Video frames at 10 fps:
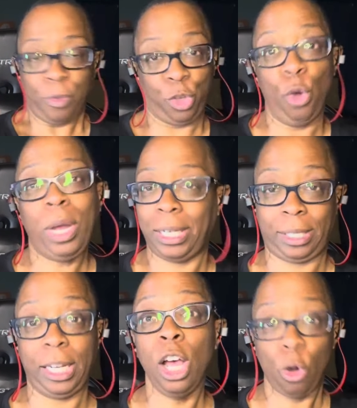you could
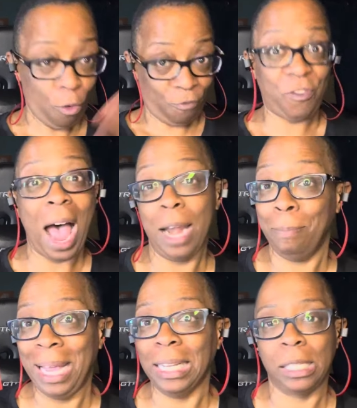still find
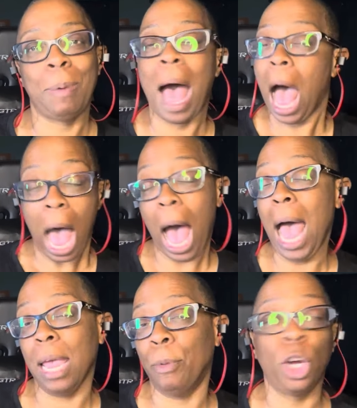Mila Spa.
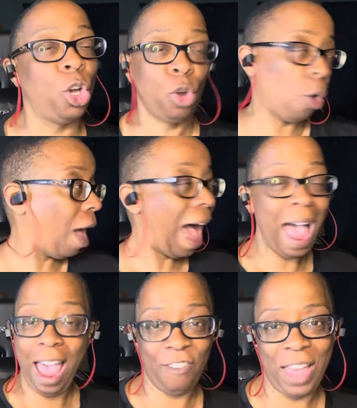I am on Google.
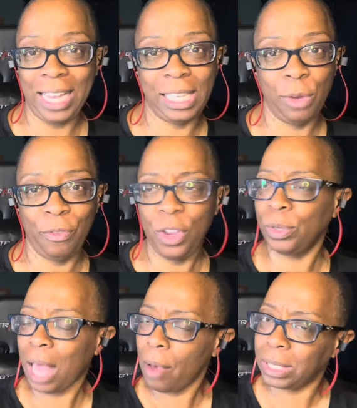I have excellent
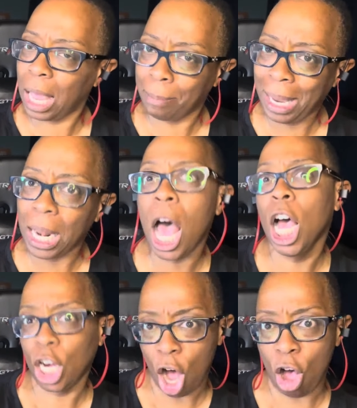reviews. I was like, Mila,
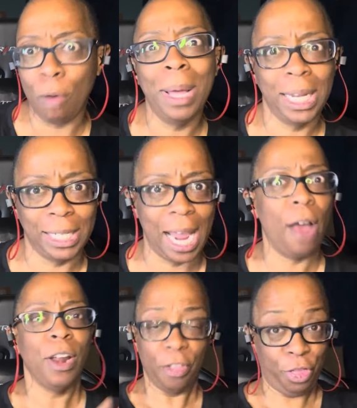calm
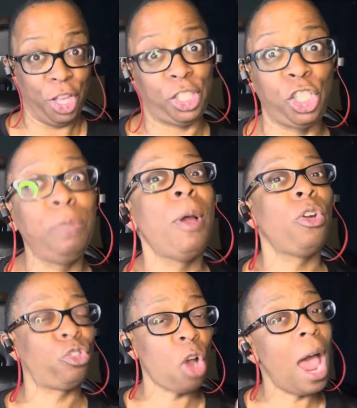down. This is a
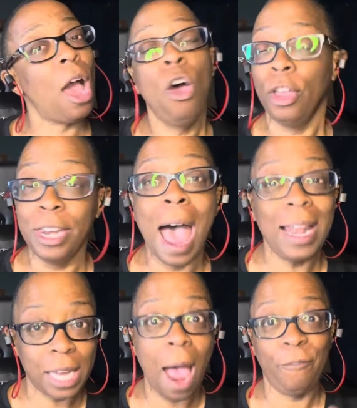murder trial,
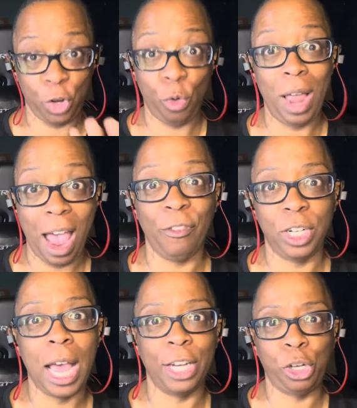not time for you to
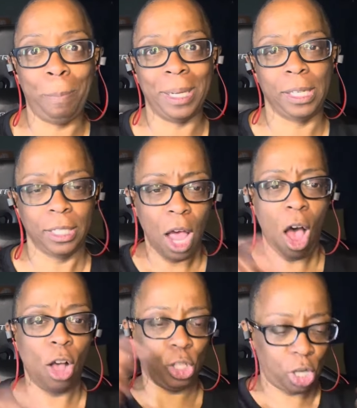advertise your business.
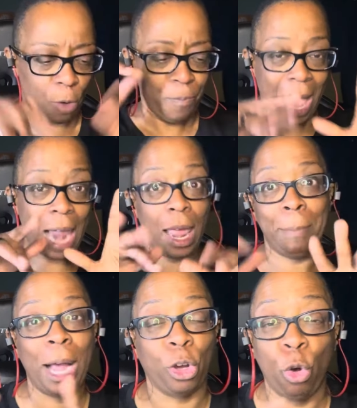Also, I let
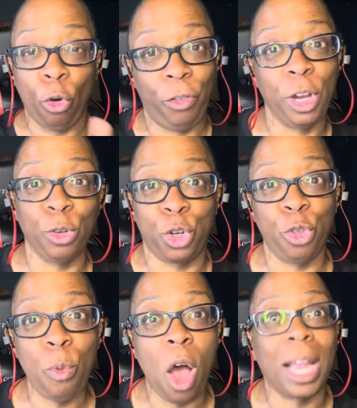my Google fingers do
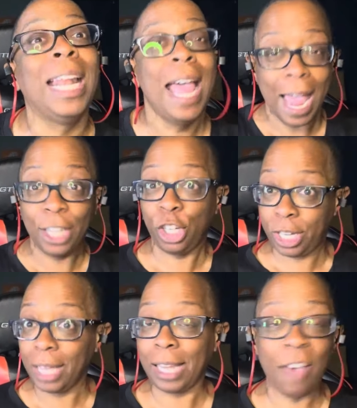the walking, and she
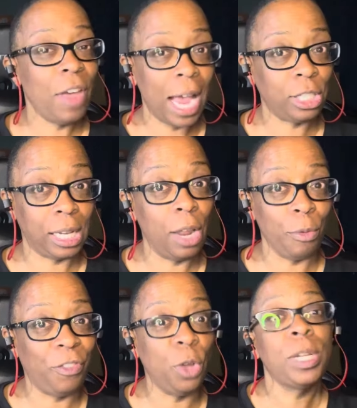does have excellent
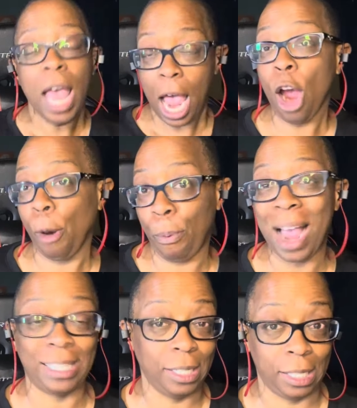reviews, and her
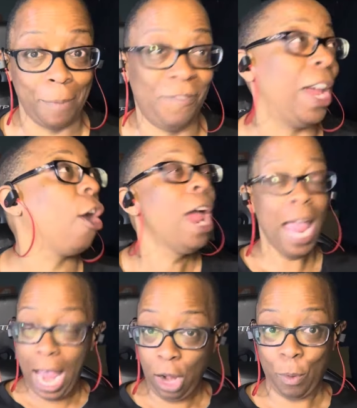prices seem fair.
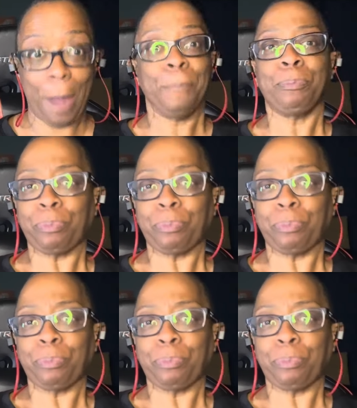Anyway,